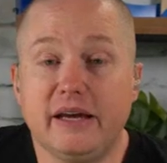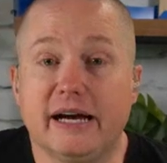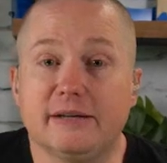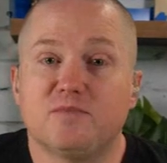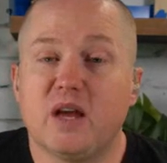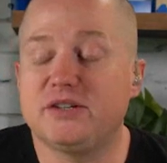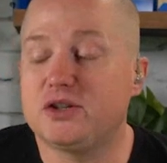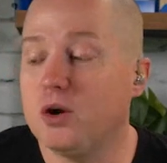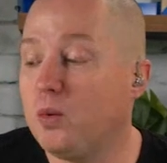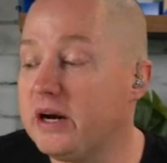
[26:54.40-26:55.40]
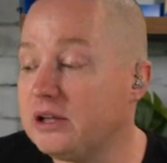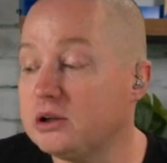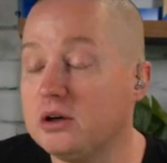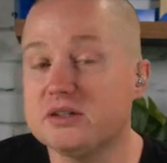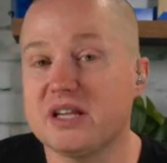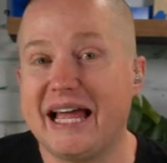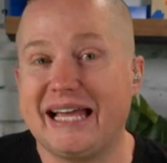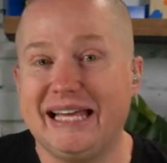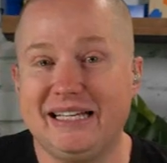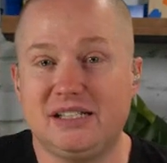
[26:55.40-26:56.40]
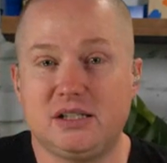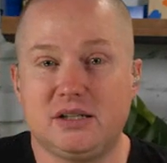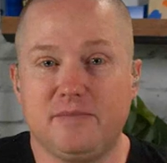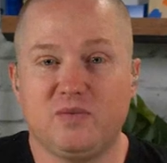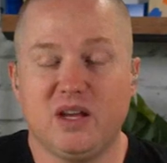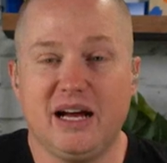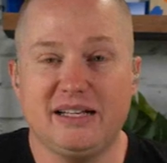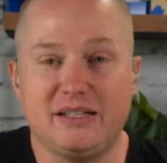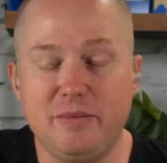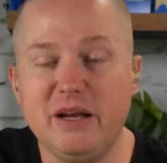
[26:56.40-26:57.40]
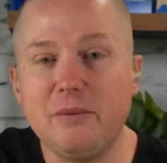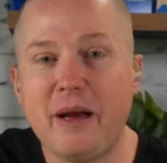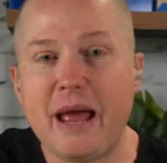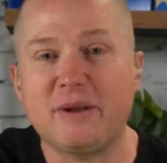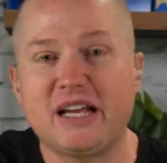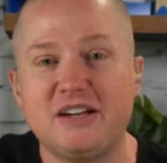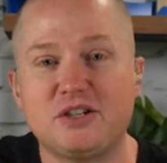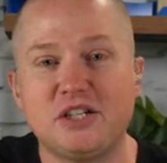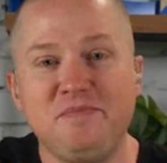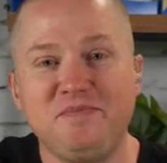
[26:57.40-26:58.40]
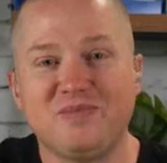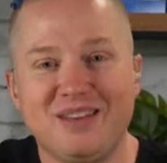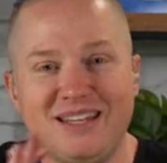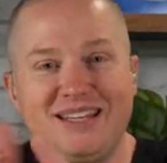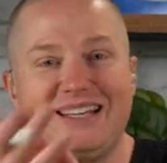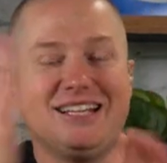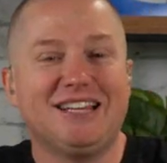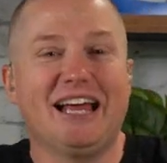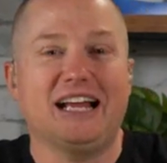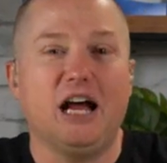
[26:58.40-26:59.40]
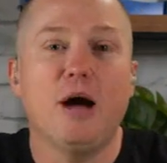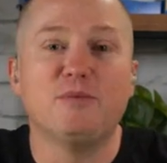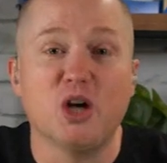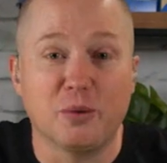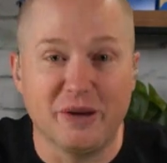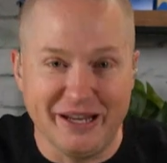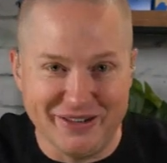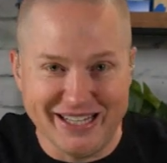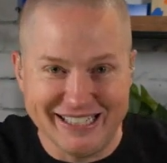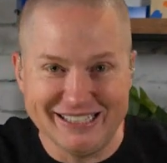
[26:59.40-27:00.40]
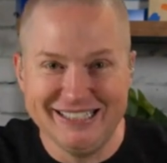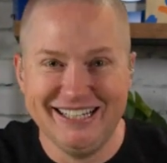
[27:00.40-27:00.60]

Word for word: yeah and so what it looks like is i submitted my application like I'm done with everything.